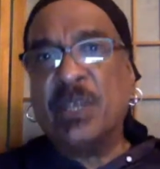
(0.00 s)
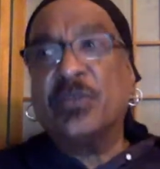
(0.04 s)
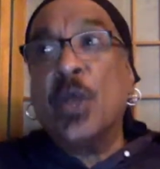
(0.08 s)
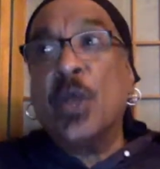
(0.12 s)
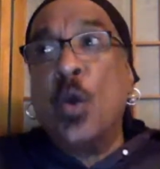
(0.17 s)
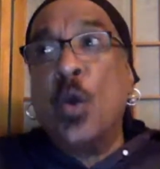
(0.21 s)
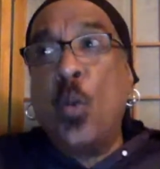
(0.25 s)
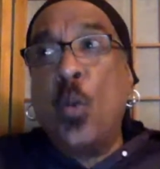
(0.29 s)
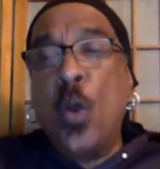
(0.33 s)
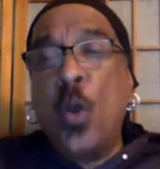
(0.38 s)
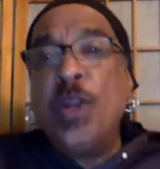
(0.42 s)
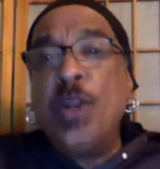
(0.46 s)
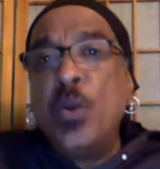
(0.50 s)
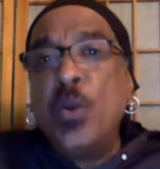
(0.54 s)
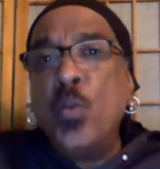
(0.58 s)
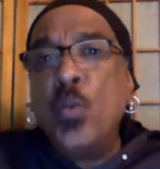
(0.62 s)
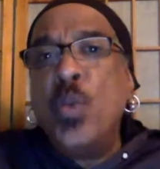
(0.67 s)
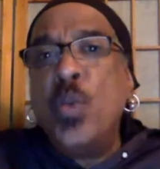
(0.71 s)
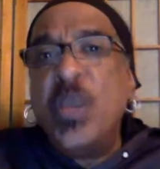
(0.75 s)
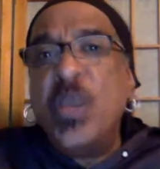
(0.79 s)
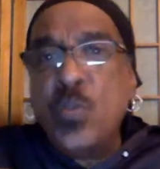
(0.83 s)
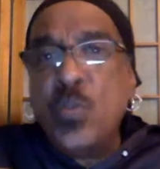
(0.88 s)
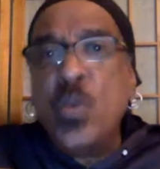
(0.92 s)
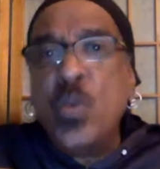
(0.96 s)
What are we
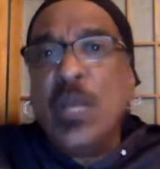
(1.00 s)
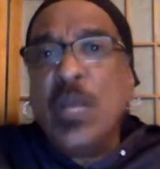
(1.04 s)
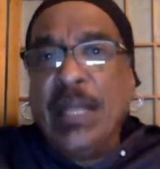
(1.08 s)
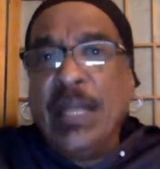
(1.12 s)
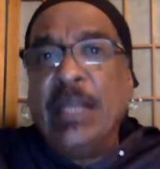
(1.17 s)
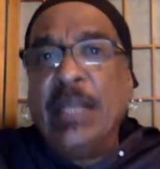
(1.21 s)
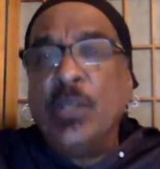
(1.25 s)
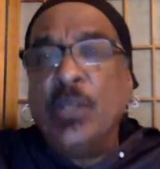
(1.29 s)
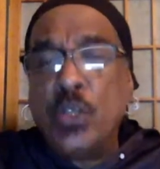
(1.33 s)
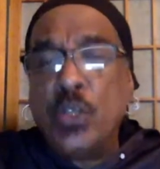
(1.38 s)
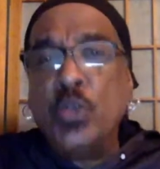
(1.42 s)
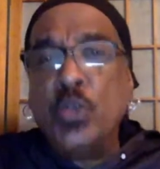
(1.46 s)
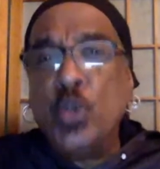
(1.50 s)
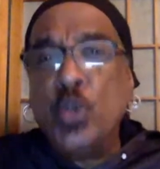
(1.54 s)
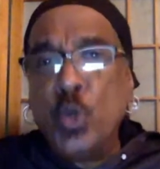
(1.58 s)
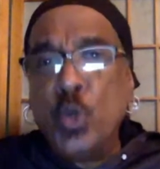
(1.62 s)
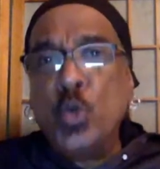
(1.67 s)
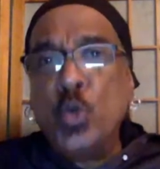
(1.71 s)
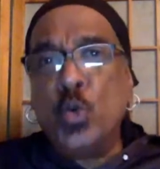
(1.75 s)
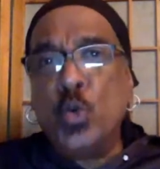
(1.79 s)
willing to do?